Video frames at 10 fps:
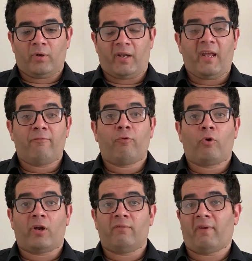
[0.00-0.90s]
Day
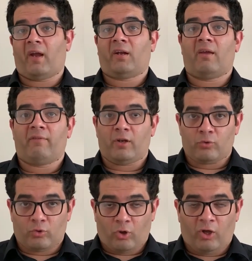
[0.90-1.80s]
4, in fact, I went
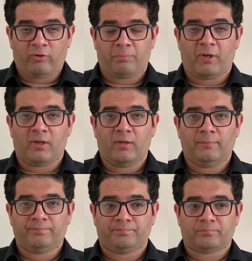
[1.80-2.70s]
to the hospital,
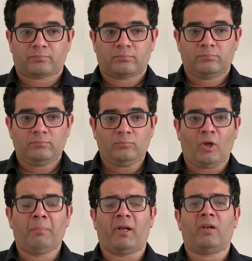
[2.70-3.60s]

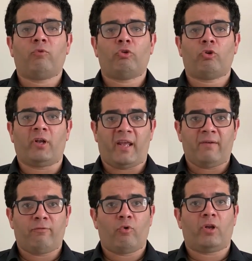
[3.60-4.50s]
but it was on day
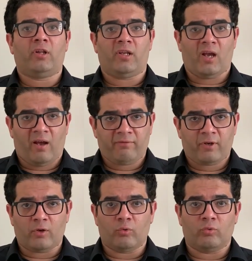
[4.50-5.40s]
4 in the
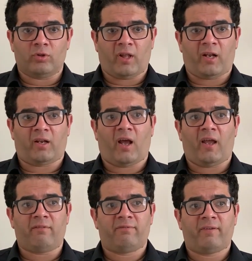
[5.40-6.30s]
afternoon that
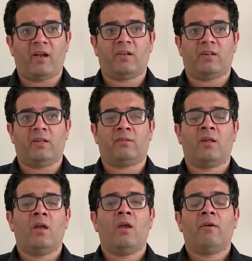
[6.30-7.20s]
I felt this
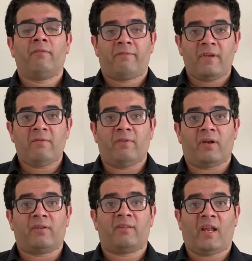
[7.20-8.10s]

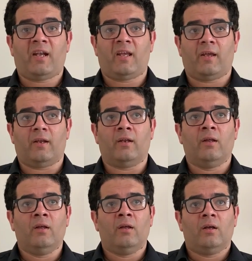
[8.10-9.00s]
fever setting in.
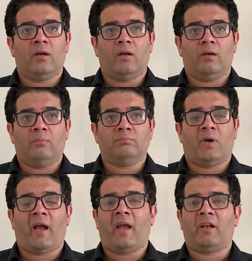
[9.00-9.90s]

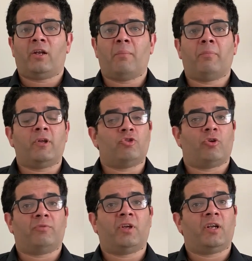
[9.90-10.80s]
I had a
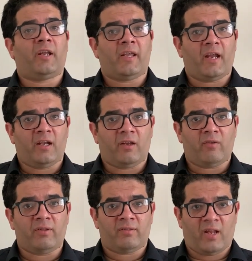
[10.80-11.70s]
temperature of 38
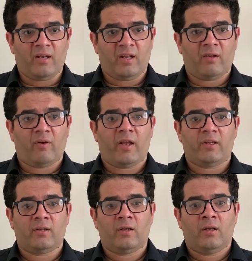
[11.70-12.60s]
degrees
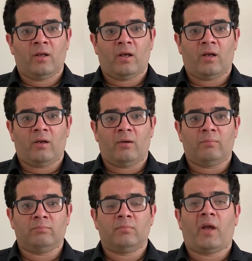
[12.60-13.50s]
centigrade.
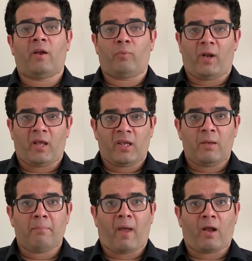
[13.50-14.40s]
And when I
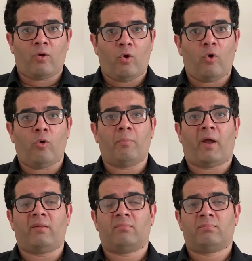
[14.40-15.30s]
came back home,
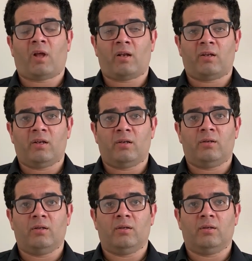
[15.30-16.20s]
I
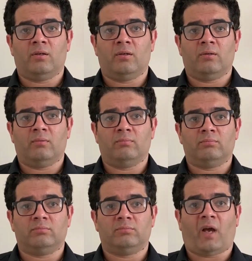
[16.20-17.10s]
started
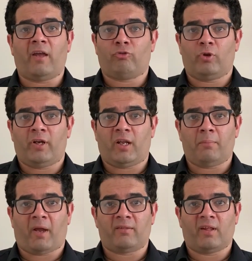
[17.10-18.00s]

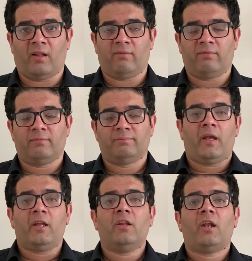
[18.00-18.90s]
isolating myself.
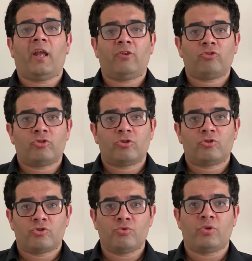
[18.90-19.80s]
In the next
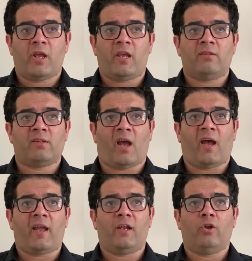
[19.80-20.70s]
2 days,
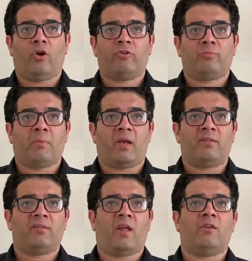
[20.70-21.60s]
I lost my
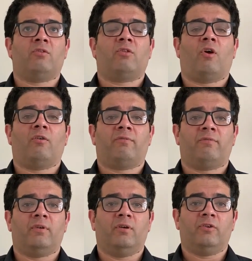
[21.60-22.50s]
sense of
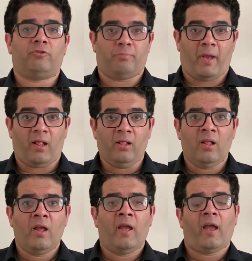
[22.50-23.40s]

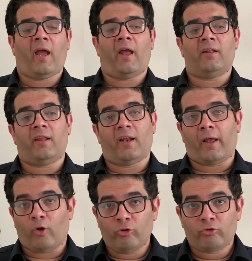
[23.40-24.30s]
smell, and then
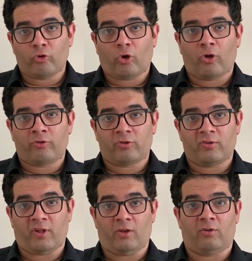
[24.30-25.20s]
I also lost the
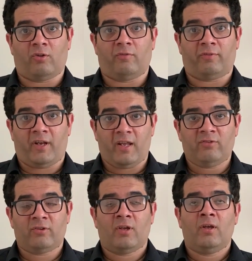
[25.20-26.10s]
sense of
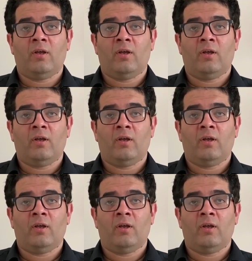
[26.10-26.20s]
taste,